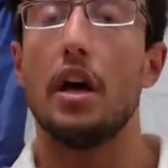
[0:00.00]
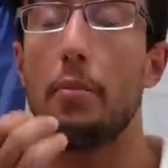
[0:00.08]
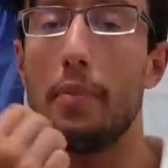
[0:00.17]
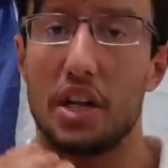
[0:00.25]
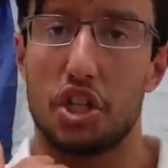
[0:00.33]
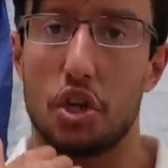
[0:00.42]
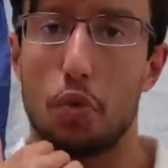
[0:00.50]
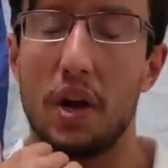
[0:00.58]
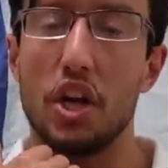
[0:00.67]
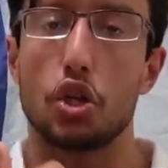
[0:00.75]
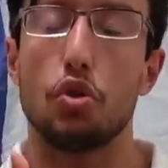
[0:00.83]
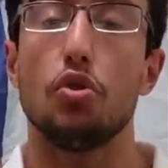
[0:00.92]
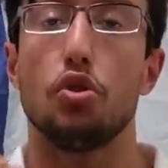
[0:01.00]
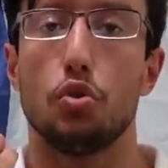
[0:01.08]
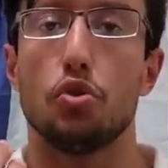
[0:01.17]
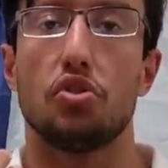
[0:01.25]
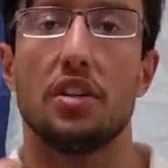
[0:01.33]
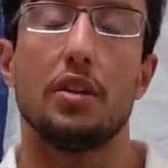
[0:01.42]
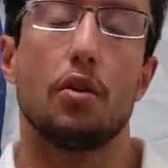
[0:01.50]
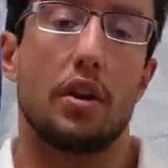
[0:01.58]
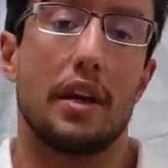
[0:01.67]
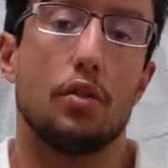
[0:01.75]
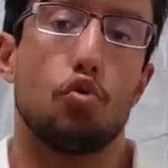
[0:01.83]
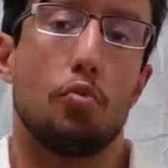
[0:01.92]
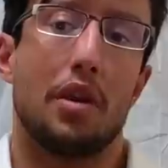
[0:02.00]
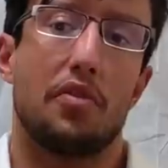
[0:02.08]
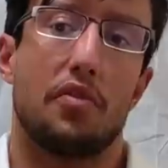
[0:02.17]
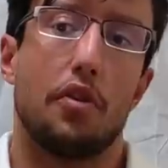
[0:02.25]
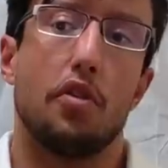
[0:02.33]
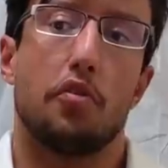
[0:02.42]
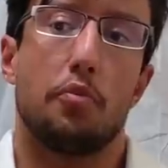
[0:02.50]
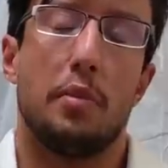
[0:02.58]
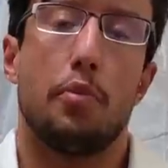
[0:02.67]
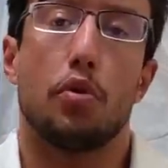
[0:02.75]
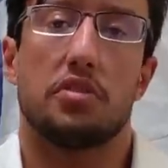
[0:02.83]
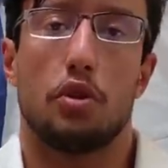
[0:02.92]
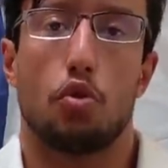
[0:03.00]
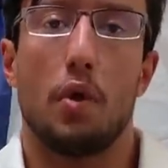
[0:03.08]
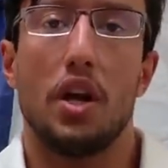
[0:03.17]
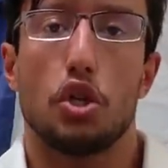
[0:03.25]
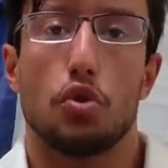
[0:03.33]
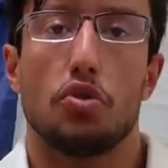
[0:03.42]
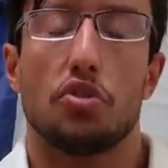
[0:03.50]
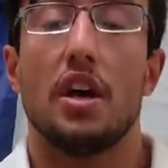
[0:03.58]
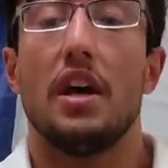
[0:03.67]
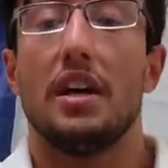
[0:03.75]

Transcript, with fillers: My generation used it again to make fun of people or situations